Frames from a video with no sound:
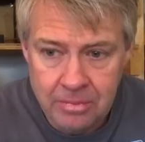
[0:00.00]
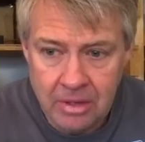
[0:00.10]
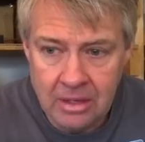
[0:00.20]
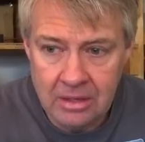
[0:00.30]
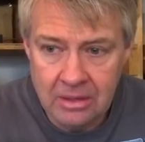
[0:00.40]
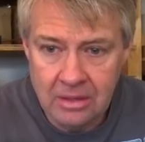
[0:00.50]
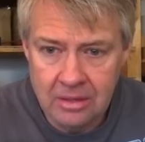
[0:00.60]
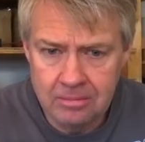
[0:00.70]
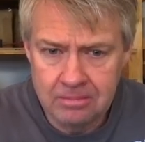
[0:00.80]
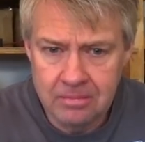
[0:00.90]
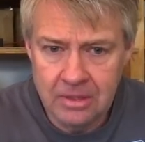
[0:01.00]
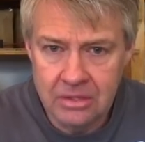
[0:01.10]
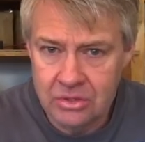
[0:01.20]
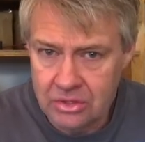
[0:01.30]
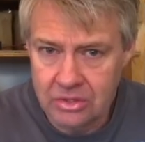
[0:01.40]
And um,
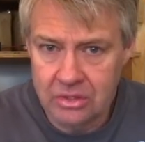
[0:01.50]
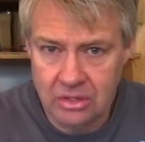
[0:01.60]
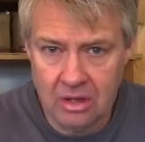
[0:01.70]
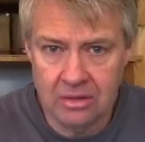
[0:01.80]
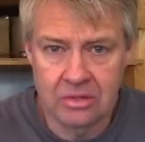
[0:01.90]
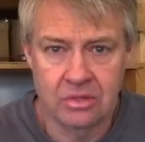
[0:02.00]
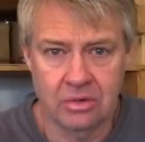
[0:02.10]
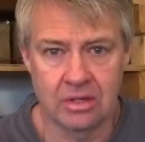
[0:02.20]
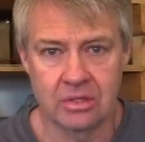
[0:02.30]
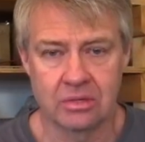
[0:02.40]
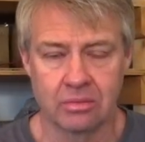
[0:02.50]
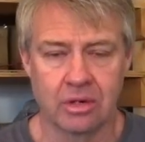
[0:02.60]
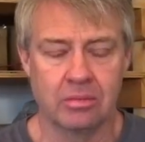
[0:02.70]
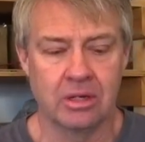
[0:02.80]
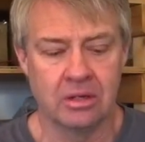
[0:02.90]
it's just a taut, stretched
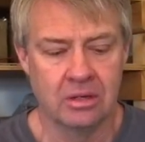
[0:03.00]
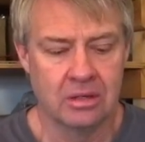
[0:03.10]
ribbon.